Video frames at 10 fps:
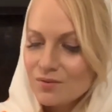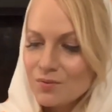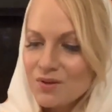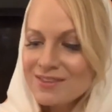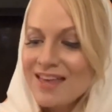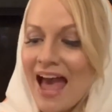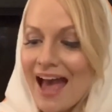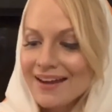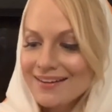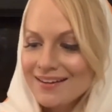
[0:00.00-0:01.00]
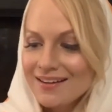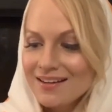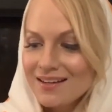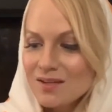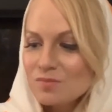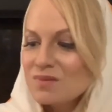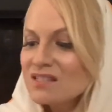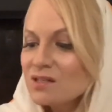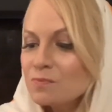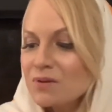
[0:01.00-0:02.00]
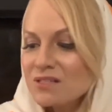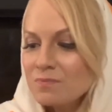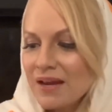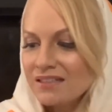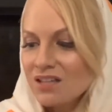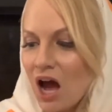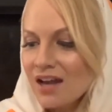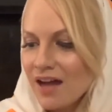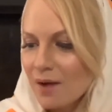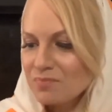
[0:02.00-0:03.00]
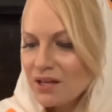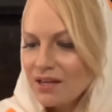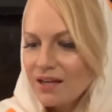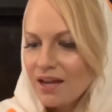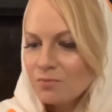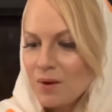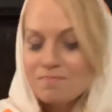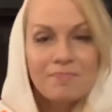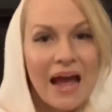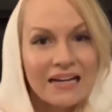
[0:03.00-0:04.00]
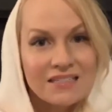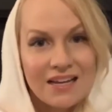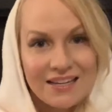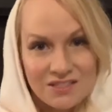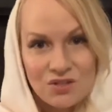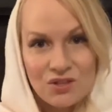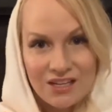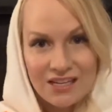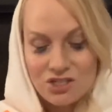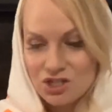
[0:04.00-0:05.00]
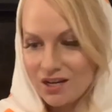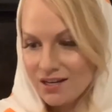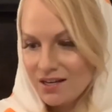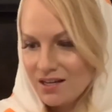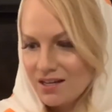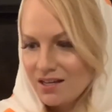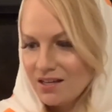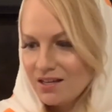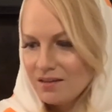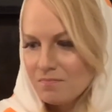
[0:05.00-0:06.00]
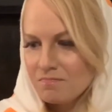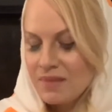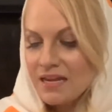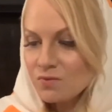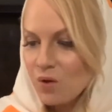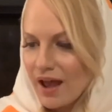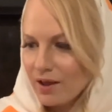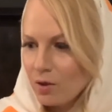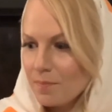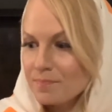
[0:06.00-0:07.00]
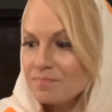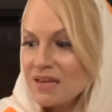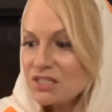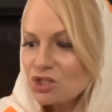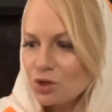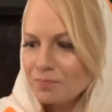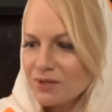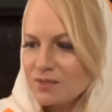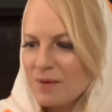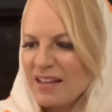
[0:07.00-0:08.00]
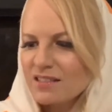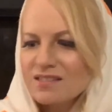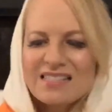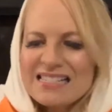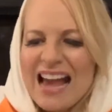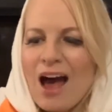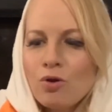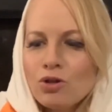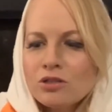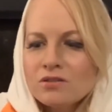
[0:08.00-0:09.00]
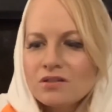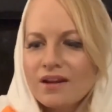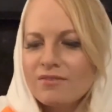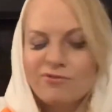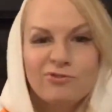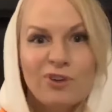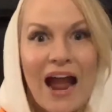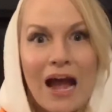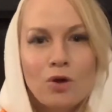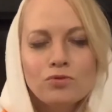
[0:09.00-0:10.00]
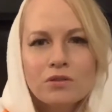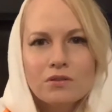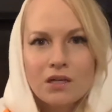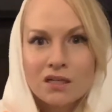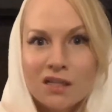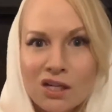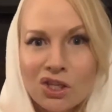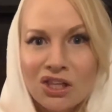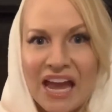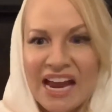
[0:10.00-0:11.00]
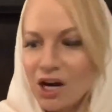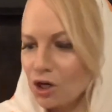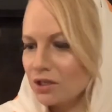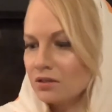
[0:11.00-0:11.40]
With that, Mrs. Brisbane got up and went back into the kitchen. Meanwhile, Mr. Brisbane scowled and frowned and glared